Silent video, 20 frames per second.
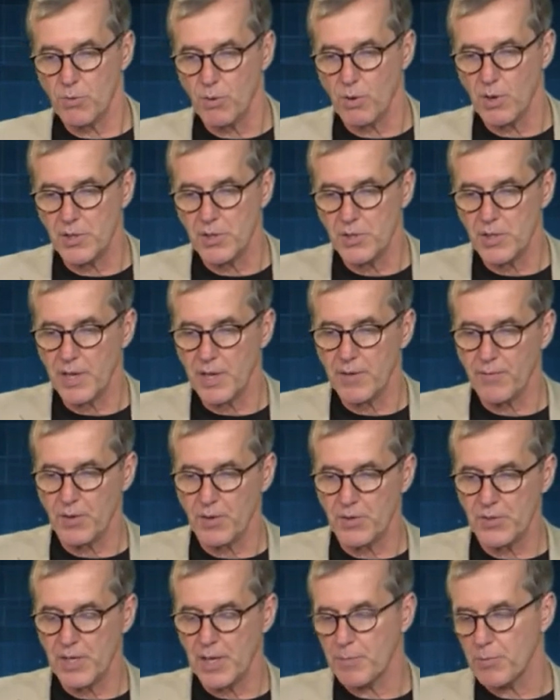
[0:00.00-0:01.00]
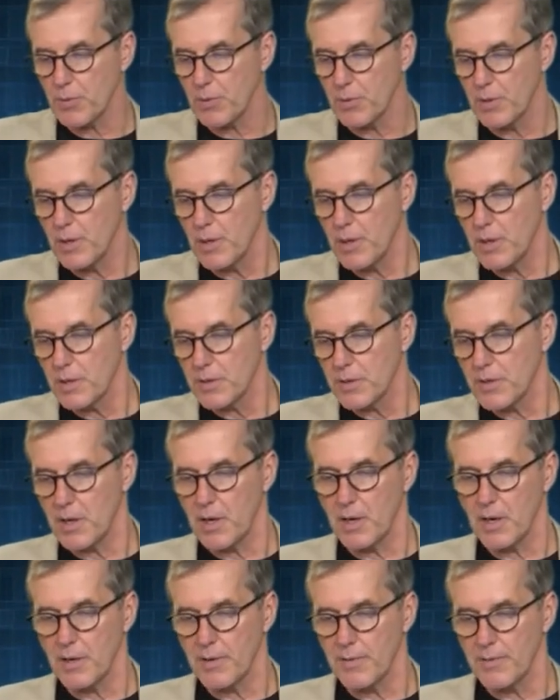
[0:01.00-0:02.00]
crossed. Like, for example,
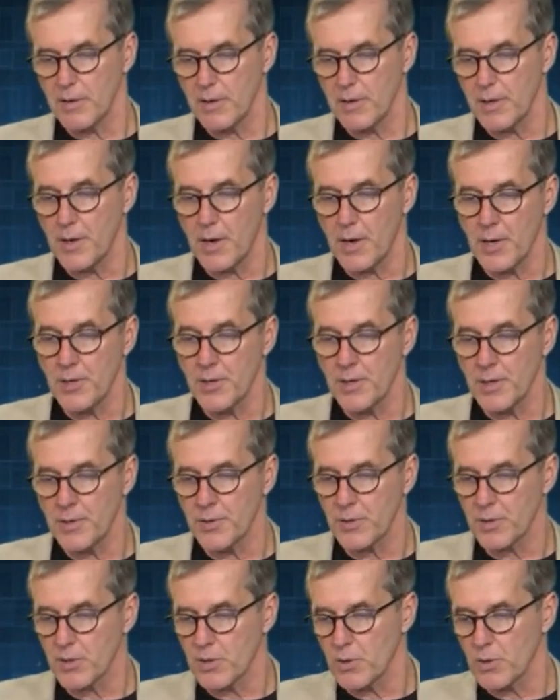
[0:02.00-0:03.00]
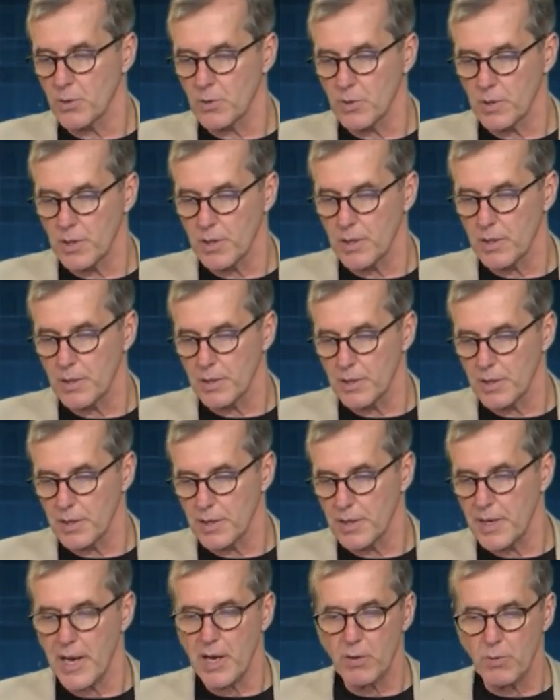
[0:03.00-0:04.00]
to undergo a
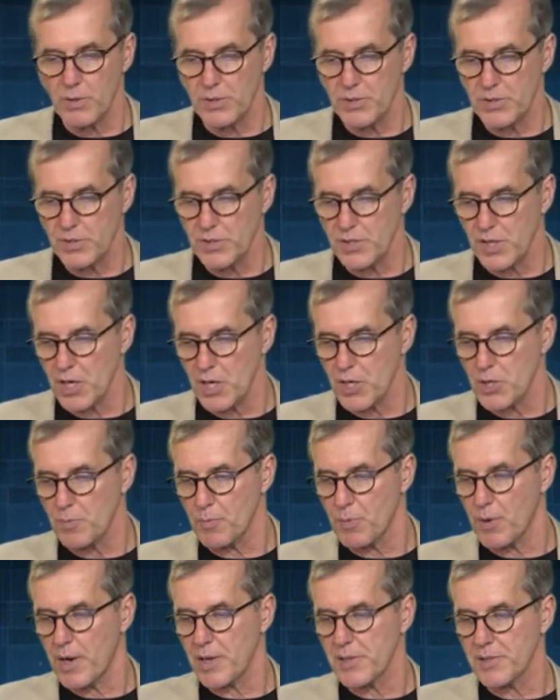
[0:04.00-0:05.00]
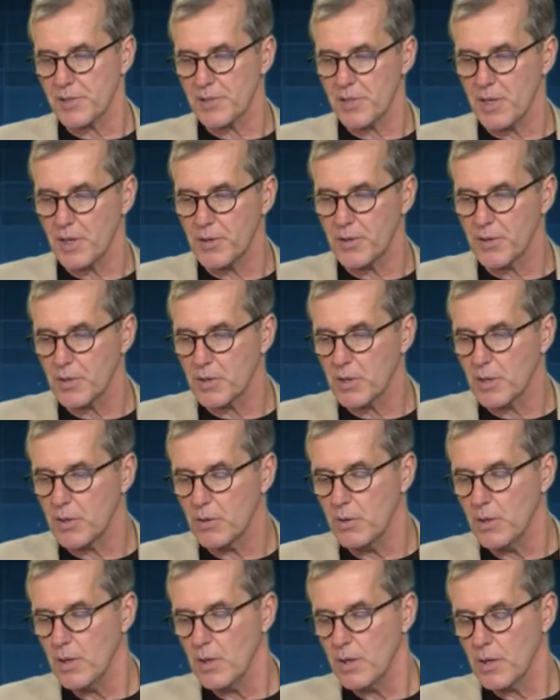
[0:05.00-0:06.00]
net crystallization process, to
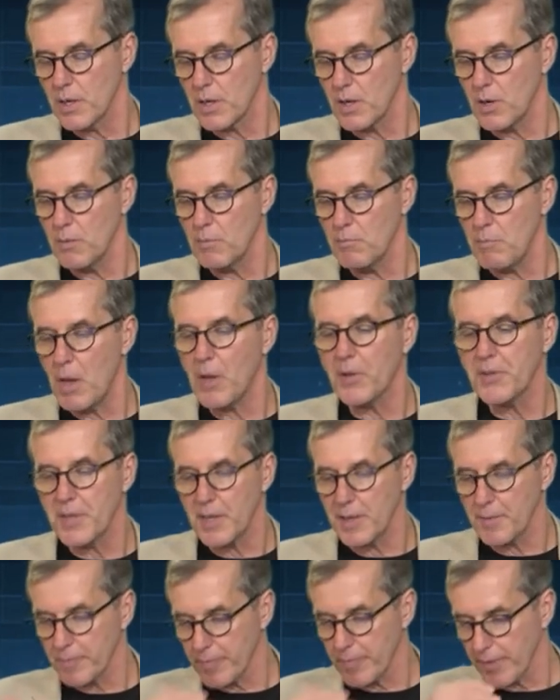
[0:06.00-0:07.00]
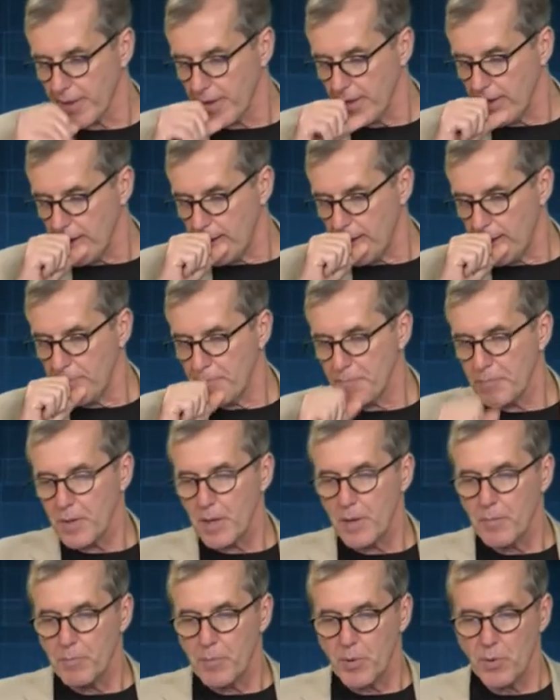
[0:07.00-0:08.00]
undergo melting,
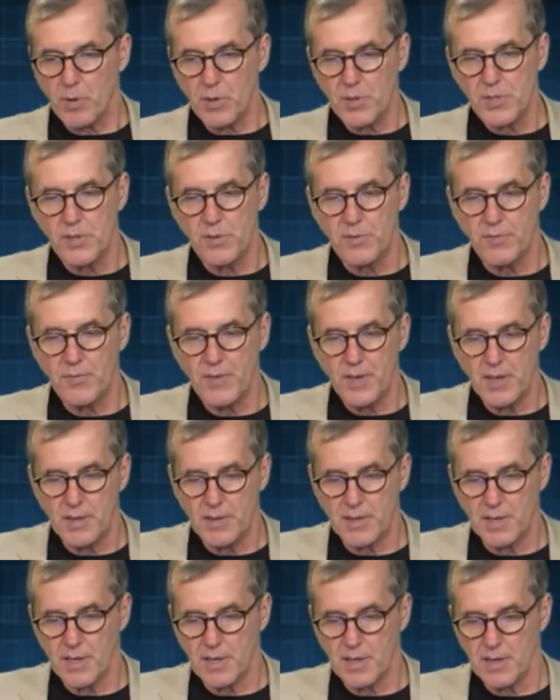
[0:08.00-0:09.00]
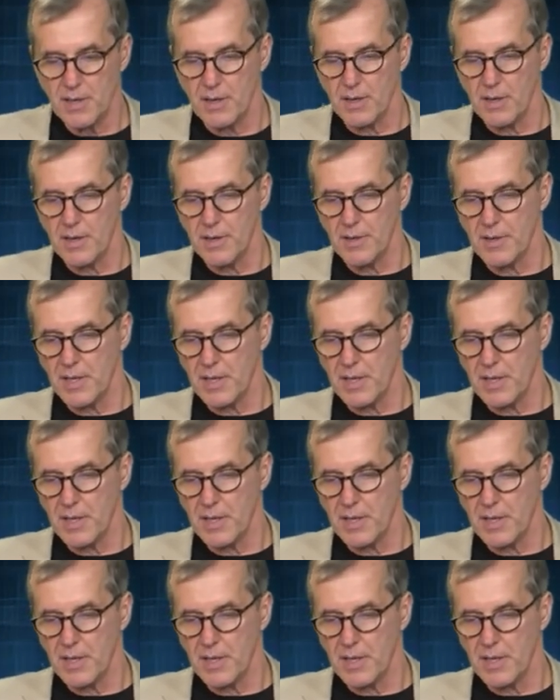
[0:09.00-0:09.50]
but also via the